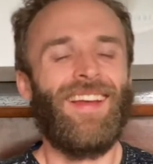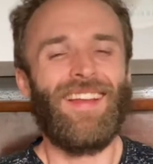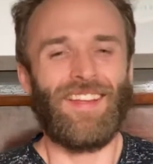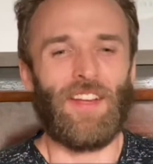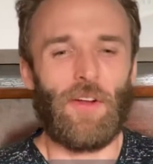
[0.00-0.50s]

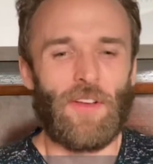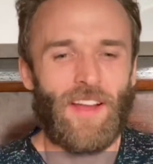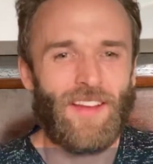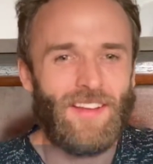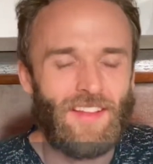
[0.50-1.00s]
You know, and
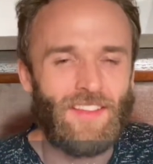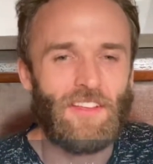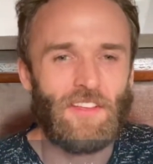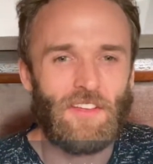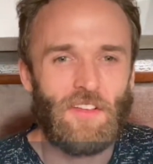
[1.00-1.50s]
I
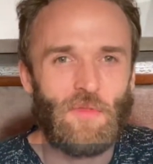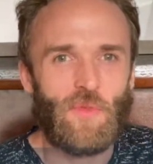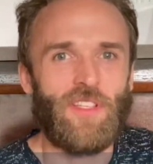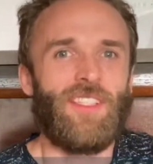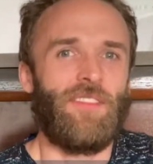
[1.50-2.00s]
think
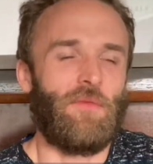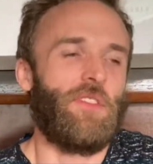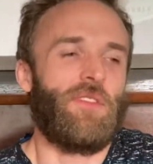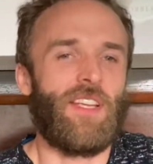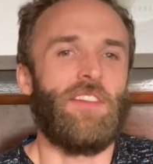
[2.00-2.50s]
we
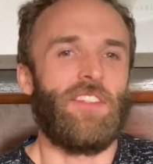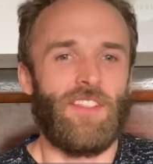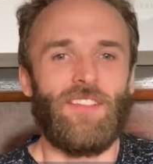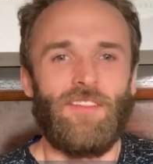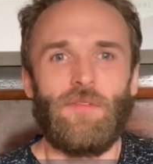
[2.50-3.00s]

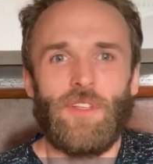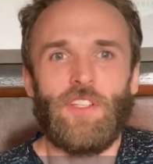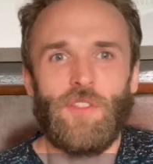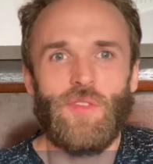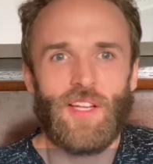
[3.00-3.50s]
could
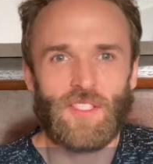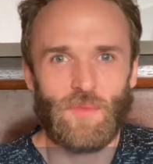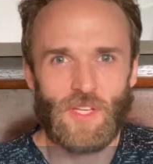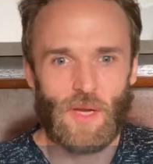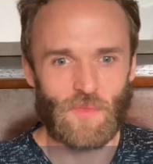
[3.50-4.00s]
do that
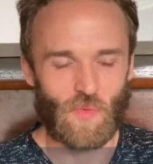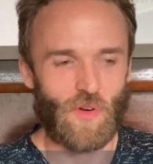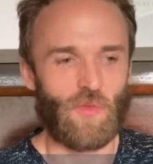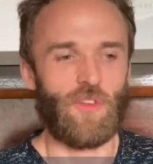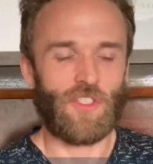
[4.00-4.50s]
sometimes, where
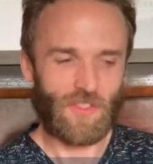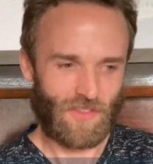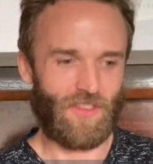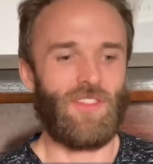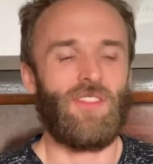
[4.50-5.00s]
we're,
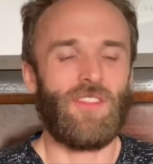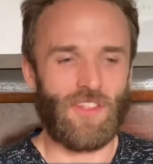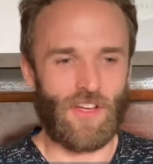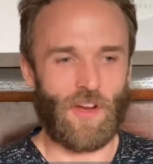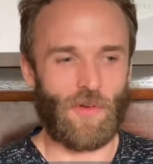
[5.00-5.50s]

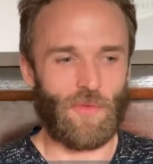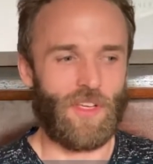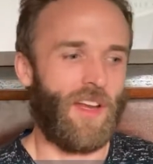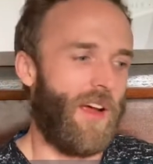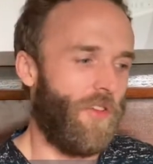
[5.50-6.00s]
you know, we
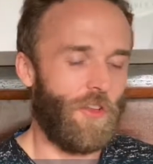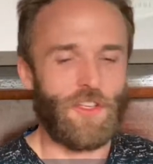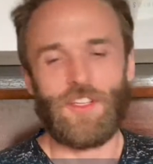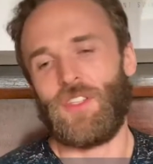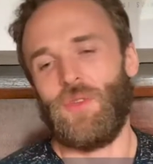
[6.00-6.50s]
can have all the
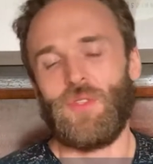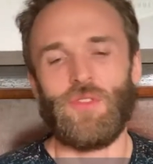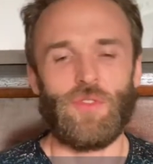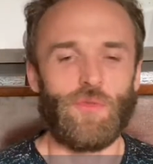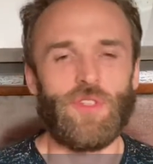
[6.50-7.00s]

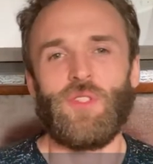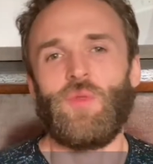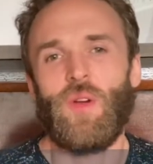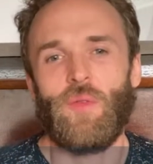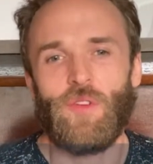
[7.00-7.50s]
excuses, the reasons
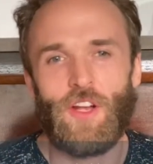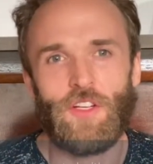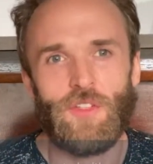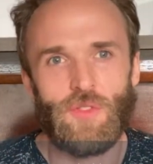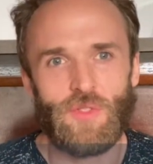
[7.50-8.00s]
why we're not
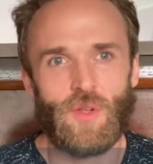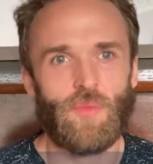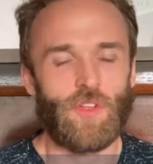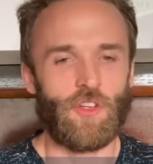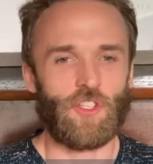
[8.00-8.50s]
going to do
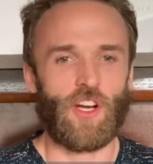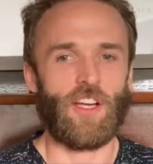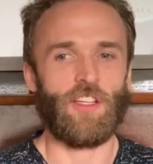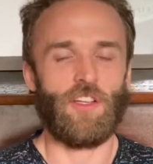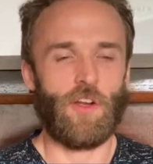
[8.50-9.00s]
something or try
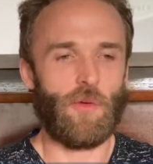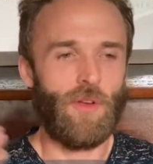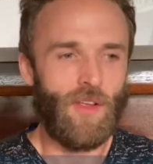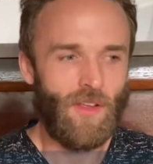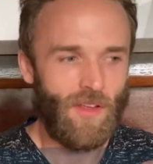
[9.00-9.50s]
and, you know,
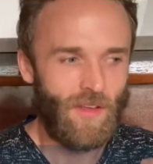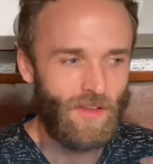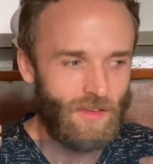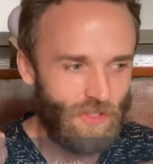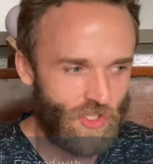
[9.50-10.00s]

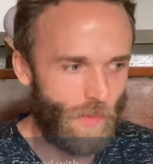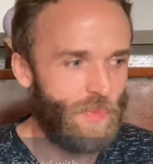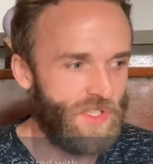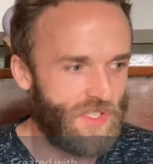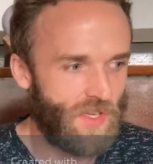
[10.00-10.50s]
jump
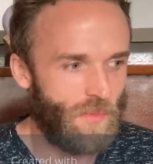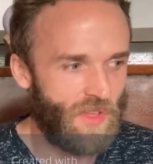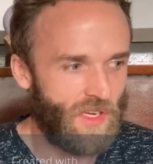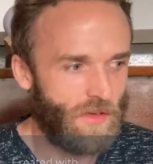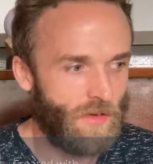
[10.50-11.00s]
into
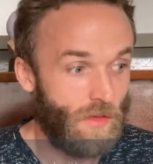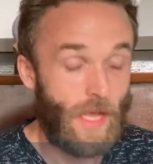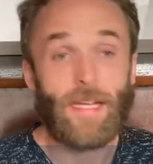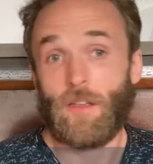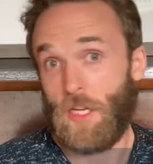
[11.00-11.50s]
something
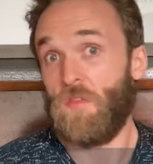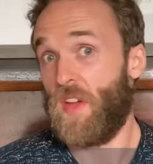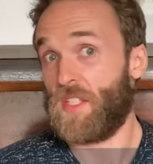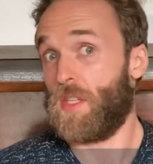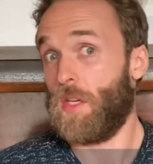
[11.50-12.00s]
like
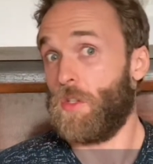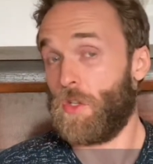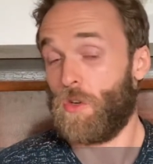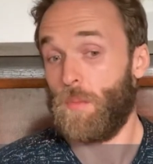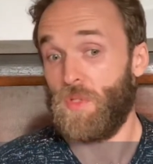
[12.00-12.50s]
investing into
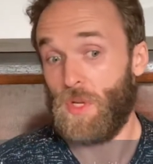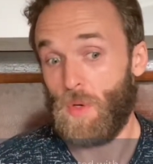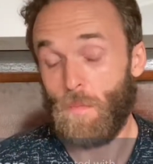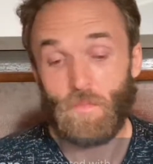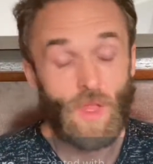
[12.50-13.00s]
crypto.